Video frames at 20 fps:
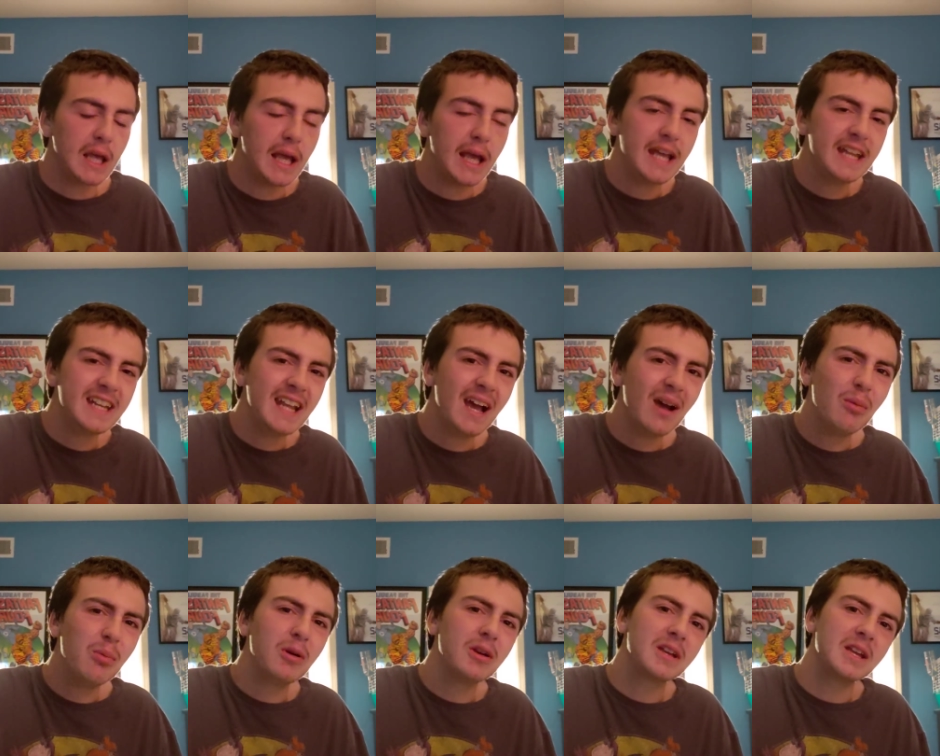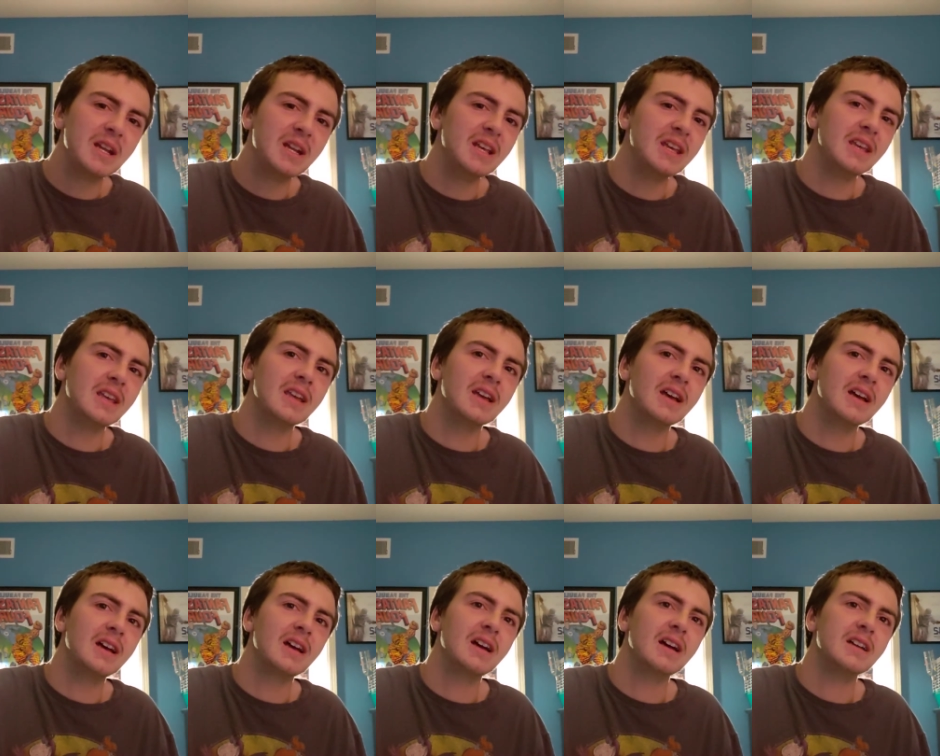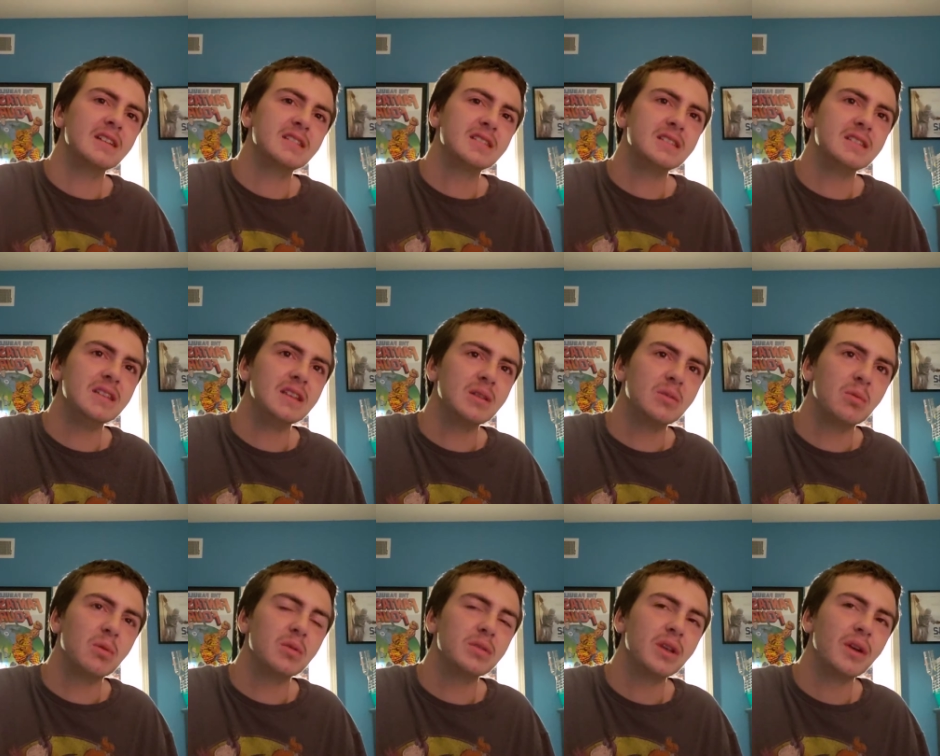And now we're getting a
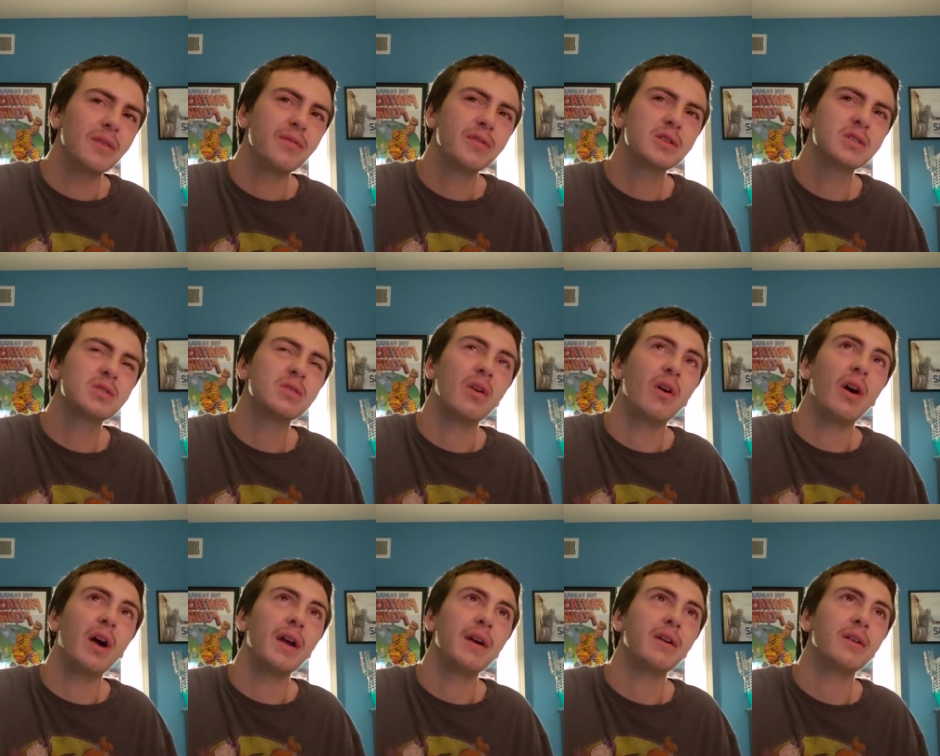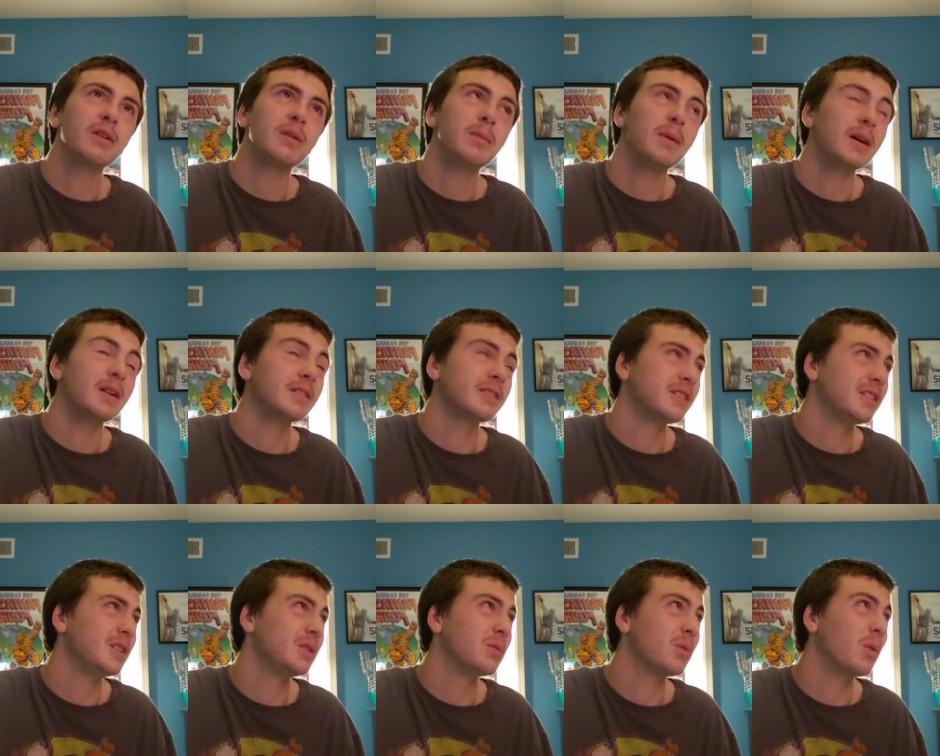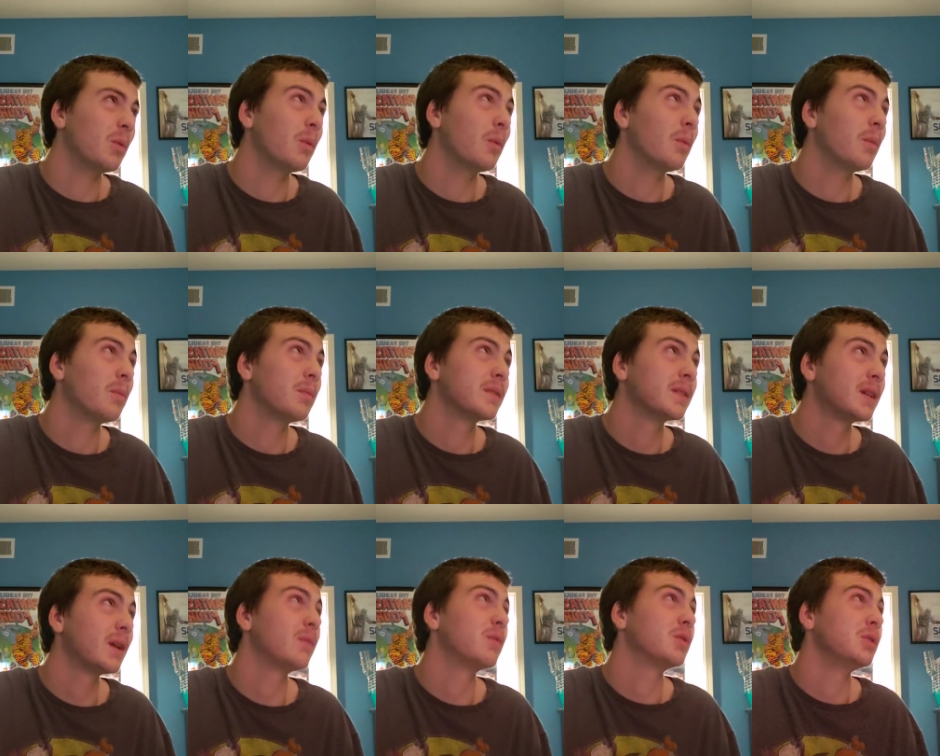sequel. Now, first of all, I heard about a sequel
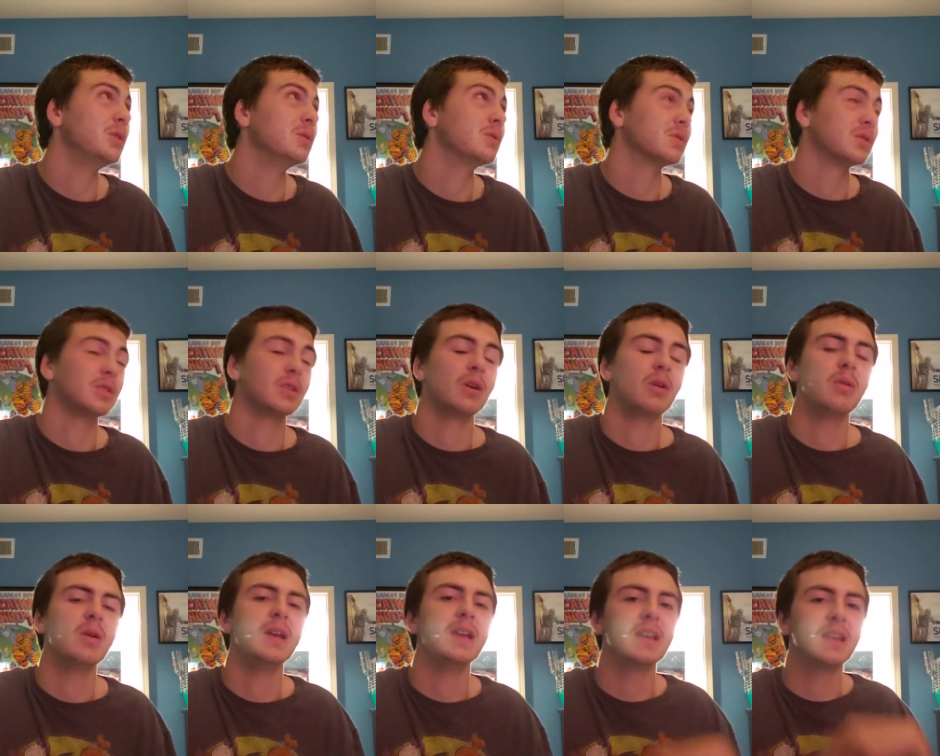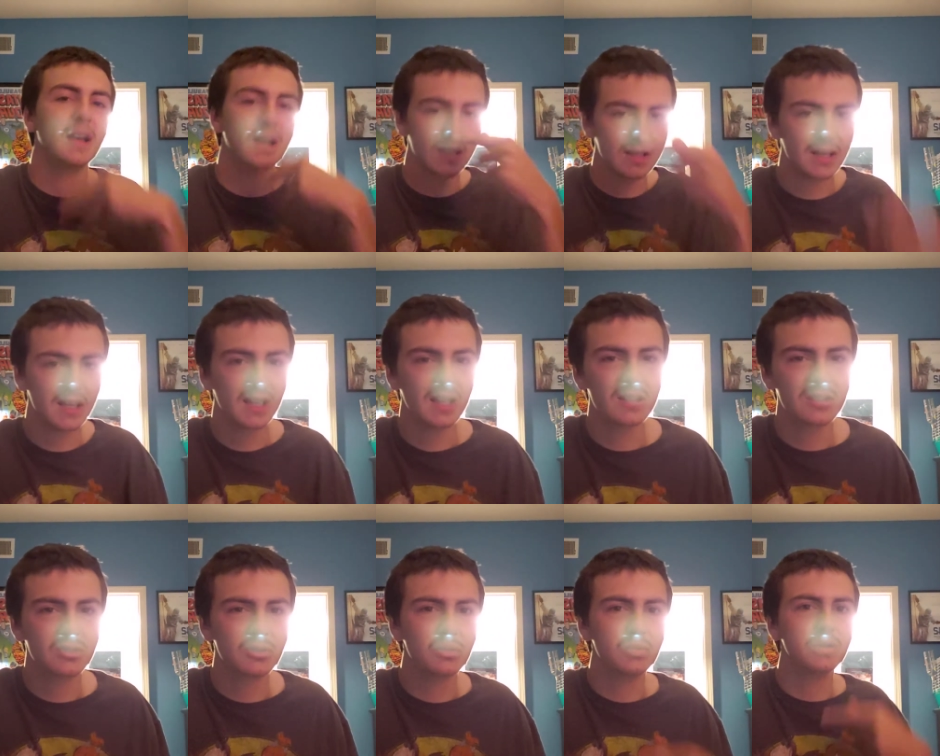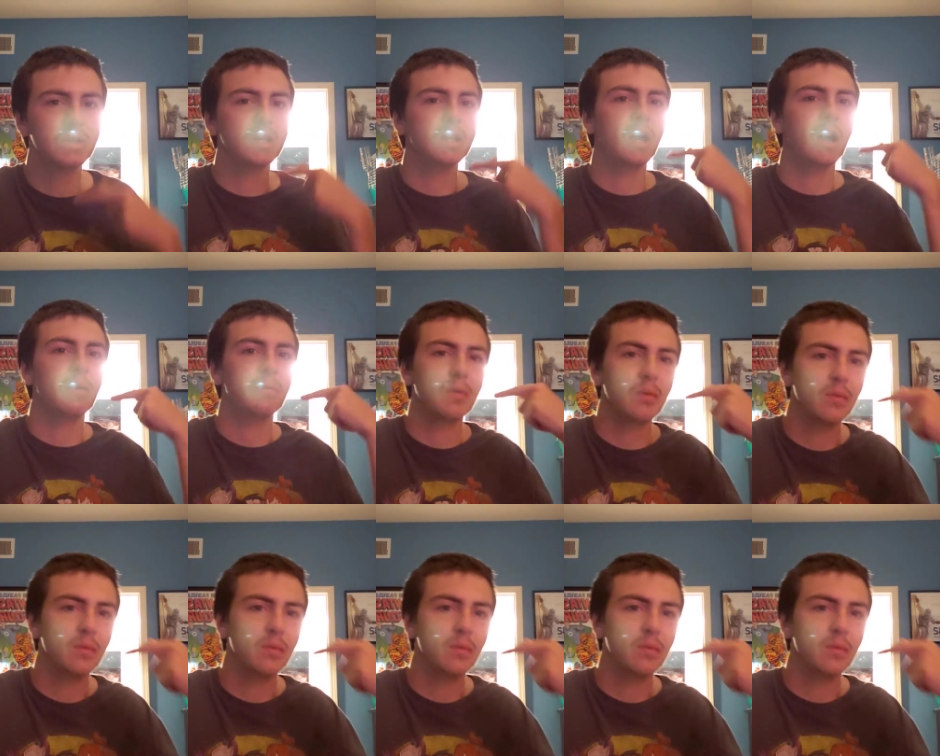several years ago. It got canceled, it got